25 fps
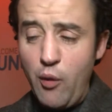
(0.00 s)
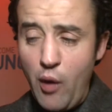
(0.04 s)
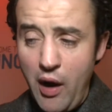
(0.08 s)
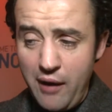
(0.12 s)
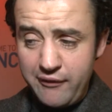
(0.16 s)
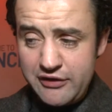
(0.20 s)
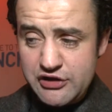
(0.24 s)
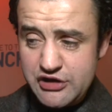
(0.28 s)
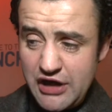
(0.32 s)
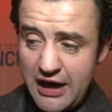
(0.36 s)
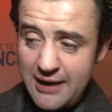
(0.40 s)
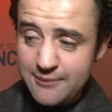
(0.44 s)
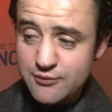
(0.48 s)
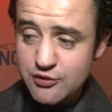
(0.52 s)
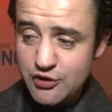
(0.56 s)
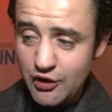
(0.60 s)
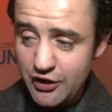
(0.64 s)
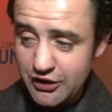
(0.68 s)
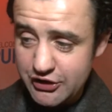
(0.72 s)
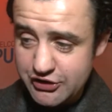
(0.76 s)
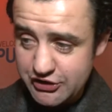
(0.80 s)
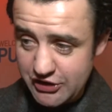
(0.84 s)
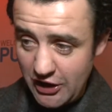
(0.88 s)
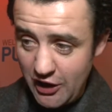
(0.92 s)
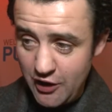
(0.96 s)
worked with James on
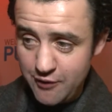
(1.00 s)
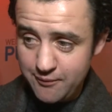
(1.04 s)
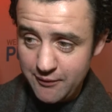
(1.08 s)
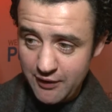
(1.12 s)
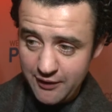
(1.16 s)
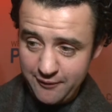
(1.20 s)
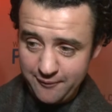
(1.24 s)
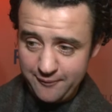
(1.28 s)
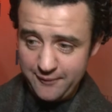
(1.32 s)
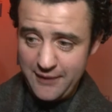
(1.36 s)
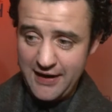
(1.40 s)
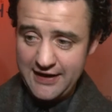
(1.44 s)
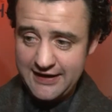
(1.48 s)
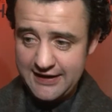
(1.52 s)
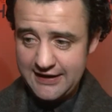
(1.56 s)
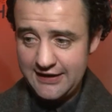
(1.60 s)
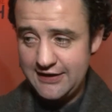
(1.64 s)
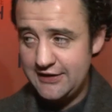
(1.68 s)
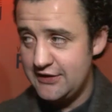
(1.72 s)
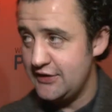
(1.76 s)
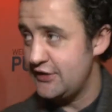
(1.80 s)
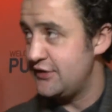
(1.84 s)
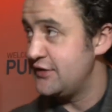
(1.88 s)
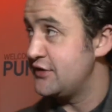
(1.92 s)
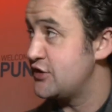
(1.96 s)
Atonement back
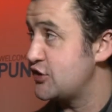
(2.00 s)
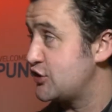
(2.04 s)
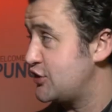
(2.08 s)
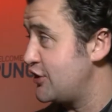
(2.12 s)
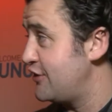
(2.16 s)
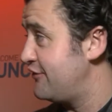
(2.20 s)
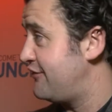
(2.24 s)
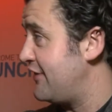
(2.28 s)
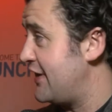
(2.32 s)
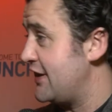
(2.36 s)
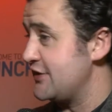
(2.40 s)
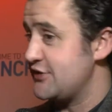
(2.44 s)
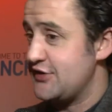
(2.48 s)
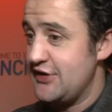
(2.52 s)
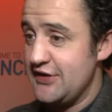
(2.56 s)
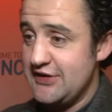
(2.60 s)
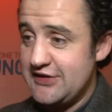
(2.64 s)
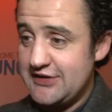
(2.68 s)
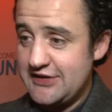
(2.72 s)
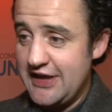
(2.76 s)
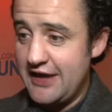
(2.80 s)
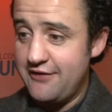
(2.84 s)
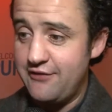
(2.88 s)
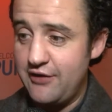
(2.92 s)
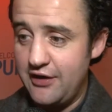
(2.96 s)
in
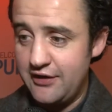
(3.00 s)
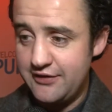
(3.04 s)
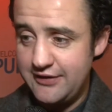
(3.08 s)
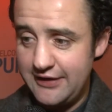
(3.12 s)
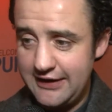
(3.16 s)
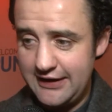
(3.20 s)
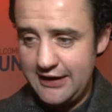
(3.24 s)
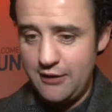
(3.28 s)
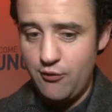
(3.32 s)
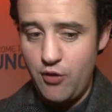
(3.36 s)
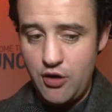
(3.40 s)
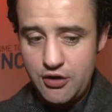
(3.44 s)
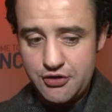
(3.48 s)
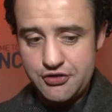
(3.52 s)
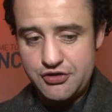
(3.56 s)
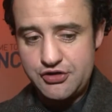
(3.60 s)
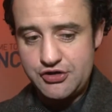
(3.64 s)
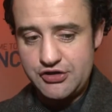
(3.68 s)
2007, I think it was.